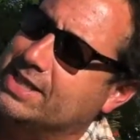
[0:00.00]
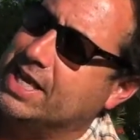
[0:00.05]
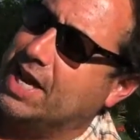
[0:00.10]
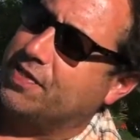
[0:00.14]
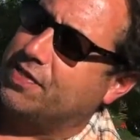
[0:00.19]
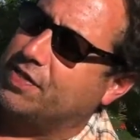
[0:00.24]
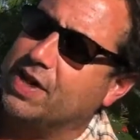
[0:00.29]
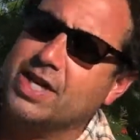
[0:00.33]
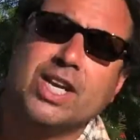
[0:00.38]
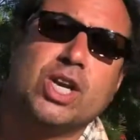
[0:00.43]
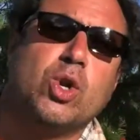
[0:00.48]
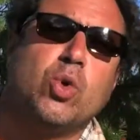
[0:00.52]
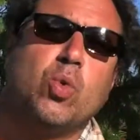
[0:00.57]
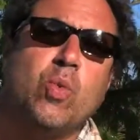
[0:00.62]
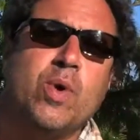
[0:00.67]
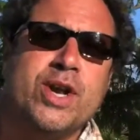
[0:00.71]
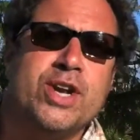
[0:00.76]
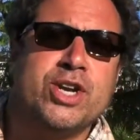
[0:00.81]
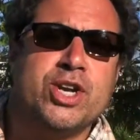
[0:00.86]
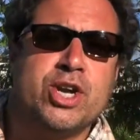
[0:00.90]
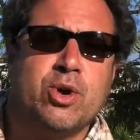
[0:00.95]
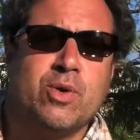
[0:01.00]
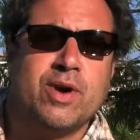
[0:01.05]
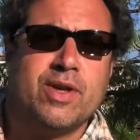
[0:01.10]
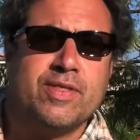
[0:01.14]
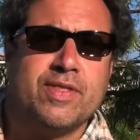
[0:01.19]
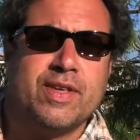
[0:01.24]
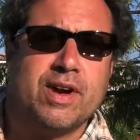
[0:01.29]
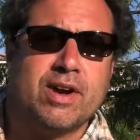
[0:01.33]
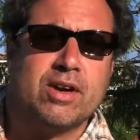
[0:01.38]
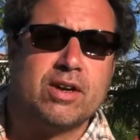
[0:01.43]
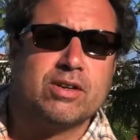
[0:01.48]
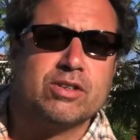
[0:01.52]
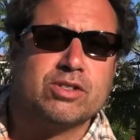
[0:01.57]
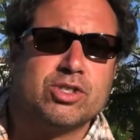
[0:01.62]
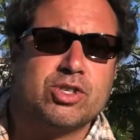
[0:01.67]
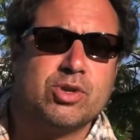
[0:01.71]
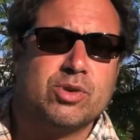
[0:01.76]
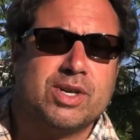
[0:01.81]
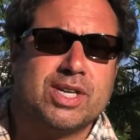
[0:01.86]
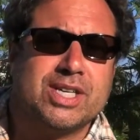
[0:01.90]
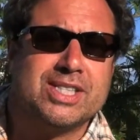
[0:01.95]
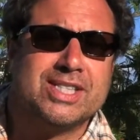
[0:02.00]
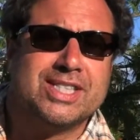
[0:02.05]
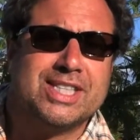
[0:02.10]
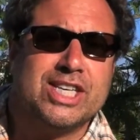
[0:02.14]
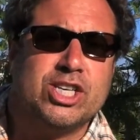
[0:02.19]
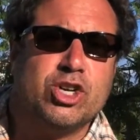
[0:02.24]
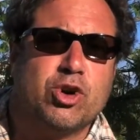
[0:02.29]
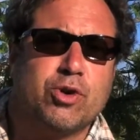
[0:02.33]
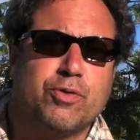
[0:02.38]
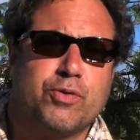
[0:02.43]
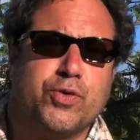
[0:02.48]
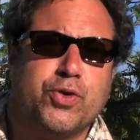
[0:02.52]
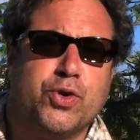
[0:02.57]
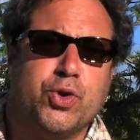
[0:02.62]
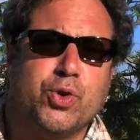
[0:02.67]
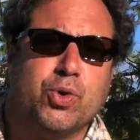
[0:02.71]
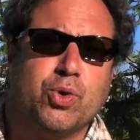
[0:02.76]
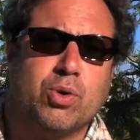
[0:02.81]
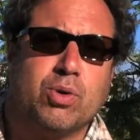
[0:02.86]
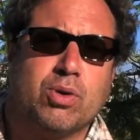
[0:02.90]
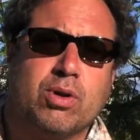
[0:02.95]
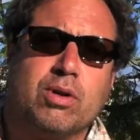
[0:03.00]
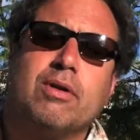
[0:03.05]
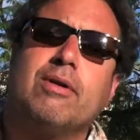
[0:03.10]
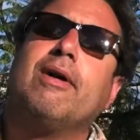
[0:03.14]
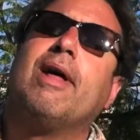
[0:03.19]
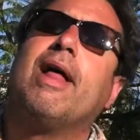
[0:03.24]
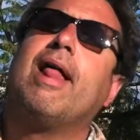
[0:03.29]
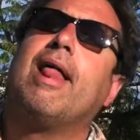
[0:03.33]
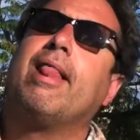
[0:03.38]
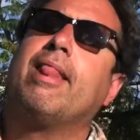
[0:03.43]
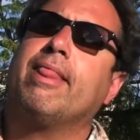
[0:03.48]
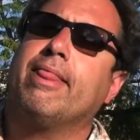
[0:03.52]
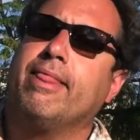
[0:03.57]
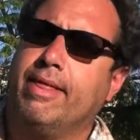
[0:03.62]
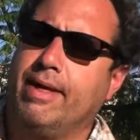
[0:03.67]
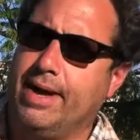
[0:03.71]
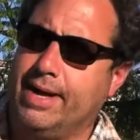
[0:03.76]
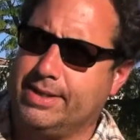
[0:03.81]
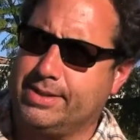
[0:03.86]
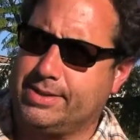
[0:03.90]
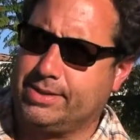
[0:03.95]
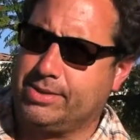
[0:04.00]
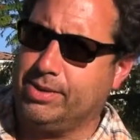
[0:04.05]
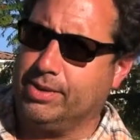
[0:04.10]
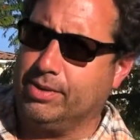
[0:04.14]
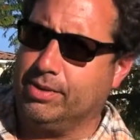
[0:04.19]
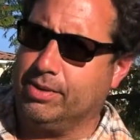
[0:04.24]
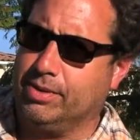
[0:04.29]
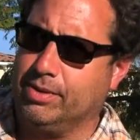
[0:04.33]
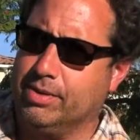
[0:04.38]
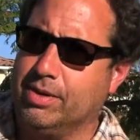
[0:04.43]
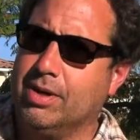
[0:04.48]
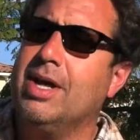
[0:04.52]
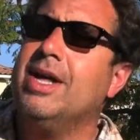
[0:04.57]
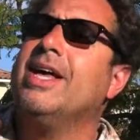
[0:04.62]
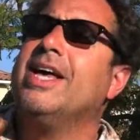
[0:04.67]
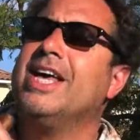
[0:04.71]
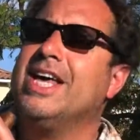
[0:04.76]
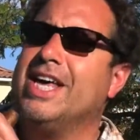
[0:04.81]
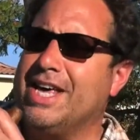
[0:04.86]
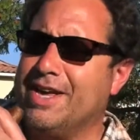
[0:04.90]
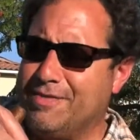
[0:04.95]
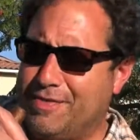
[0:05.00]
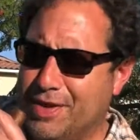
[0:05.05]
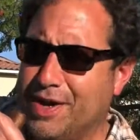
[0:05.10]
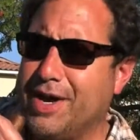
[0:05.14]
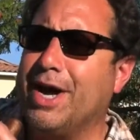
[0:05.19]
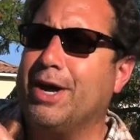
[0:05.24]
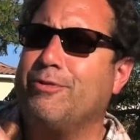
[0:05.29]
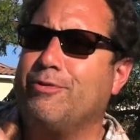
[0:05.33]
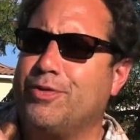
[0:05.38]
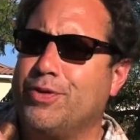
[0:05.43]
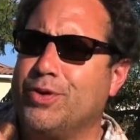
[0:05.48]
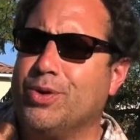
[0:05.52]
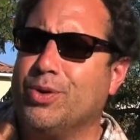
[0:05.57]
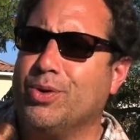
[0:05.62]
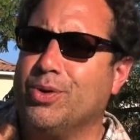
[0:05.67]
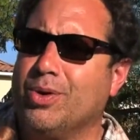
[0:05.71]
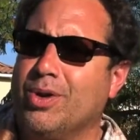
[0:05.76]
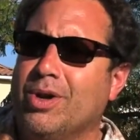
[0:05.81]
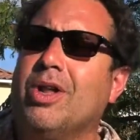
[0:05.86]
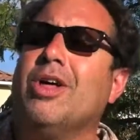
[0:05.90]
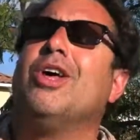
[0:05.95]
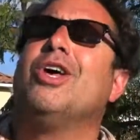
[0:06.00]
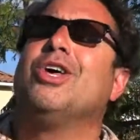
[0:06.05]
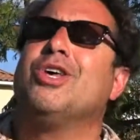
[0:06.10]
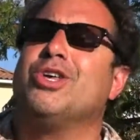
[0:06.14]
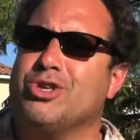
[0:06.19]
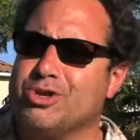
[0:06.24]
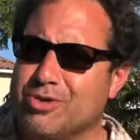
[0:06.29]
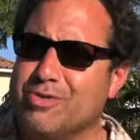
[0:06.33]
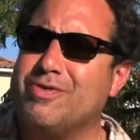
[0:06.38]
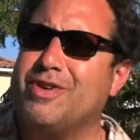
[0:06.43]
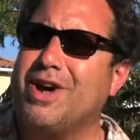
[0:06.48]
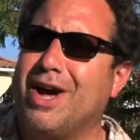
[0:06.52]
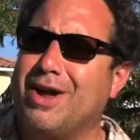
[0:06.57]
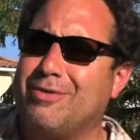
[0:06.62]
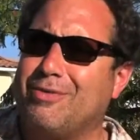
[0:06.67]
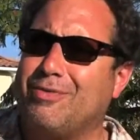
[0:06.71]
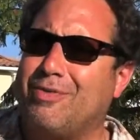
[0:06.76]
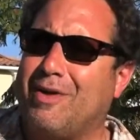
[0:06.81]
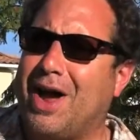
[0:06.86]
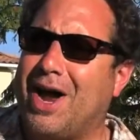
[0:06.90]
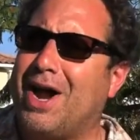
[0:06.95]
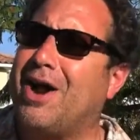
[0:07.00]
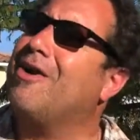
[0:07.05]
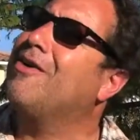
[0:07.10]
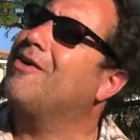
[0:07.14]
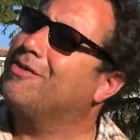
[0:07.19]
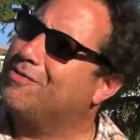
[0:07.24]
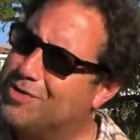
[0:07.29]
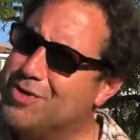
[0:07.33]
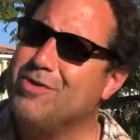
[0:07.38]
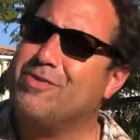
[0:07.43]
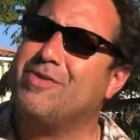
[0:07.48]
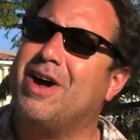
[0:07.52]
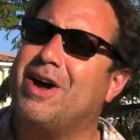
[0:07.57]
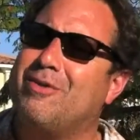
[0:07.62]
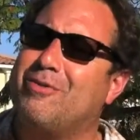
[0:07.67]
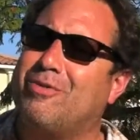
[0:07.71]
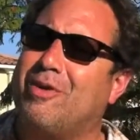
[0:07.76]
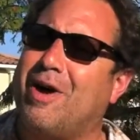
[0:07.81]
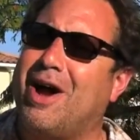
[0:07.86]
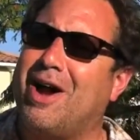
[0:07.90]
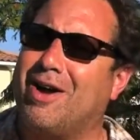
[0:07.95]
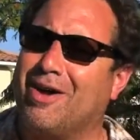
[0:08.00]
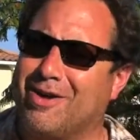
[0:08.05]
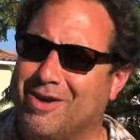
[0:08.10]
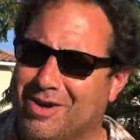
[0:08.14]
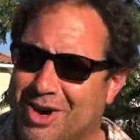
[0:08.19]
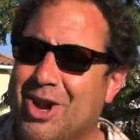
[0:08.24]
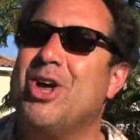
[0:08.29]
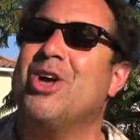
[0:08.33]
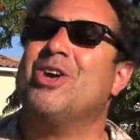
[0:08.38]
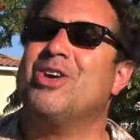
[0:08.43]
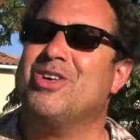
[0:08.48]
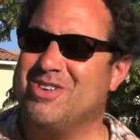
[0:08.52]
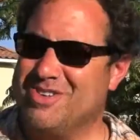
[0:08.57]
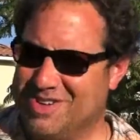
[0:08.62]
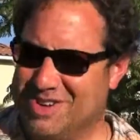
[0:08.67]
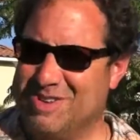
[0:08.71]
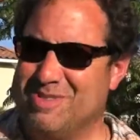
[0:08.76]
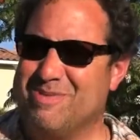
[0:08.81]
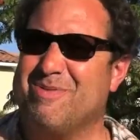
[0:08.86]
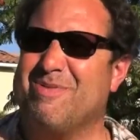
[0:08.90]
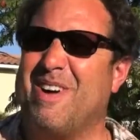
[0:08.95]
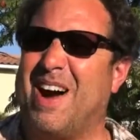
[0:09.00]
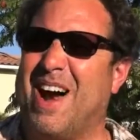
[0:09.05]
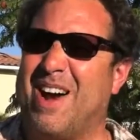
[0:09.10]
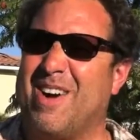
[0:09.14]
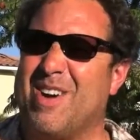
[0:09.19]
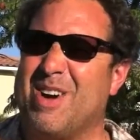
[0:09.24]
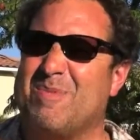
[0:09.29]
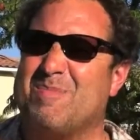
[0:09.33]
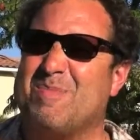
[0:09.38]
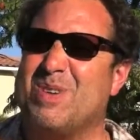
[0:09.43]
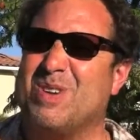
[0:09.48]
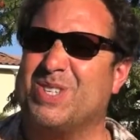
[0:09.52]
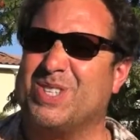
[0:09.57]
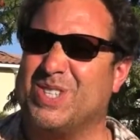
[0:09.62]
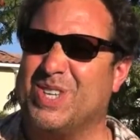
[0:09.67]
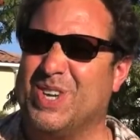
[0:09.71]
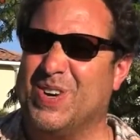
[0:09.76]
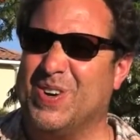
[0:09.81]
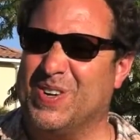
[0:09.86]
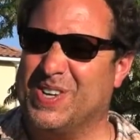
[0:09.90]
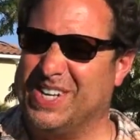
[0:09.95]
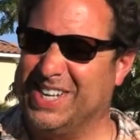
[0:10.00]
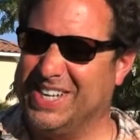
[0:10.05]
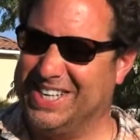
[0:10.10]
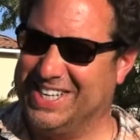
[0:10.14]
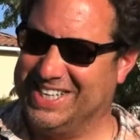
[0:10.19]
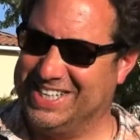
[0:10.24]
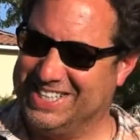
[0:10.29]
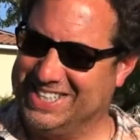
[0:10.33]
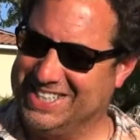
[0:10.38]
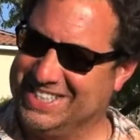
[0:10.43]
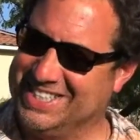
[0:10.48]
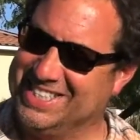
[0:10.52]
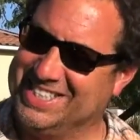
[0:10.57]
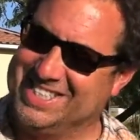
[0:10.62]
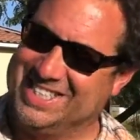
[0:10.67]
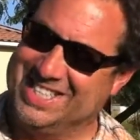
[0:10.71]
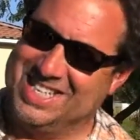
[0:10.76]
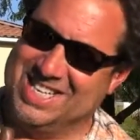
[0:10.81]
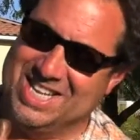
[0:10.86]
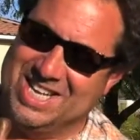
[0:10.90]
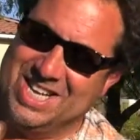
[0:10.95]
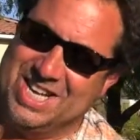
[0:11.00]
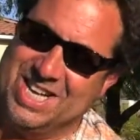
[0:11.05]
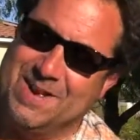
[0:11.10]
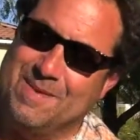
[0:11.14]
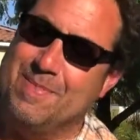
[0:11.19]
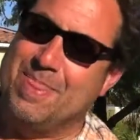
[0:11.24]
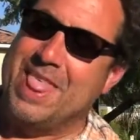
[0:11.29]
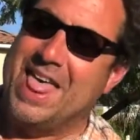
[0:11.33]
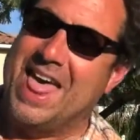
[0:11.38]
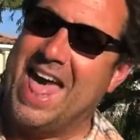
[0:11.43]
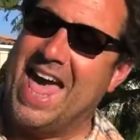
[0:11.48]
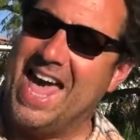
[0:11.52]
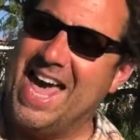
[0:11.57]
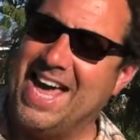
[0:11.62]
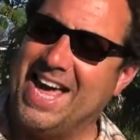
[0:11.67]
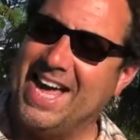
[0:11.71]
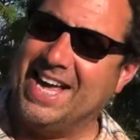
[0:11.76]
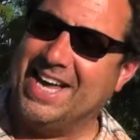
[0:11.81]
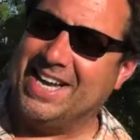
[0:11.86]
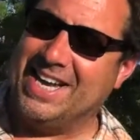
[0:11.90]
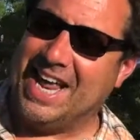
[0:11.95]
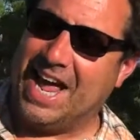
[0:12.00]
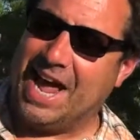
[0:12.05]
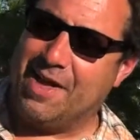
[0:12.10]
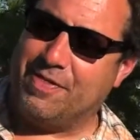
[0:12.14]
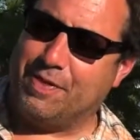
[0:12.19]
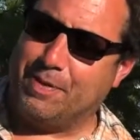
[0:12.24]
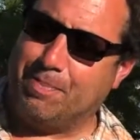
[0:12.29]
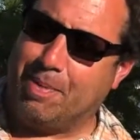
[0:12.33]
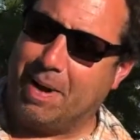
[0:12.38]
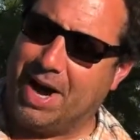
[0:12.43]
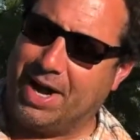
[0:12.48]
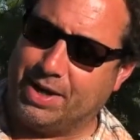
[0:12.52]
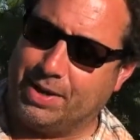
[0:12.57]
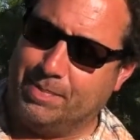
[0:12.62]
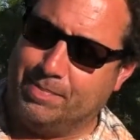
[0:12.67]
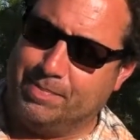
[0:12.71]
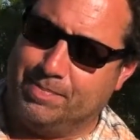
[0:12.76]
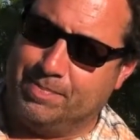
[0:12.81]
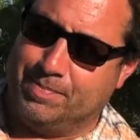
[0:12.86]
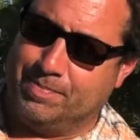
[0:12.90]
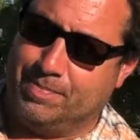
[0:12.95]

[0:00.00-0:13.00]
got the little window in there so you can see your fuel. That's cool. If you got fuel, you've got fire. If you've got fire, you can fire up your stogie. And at the bottom,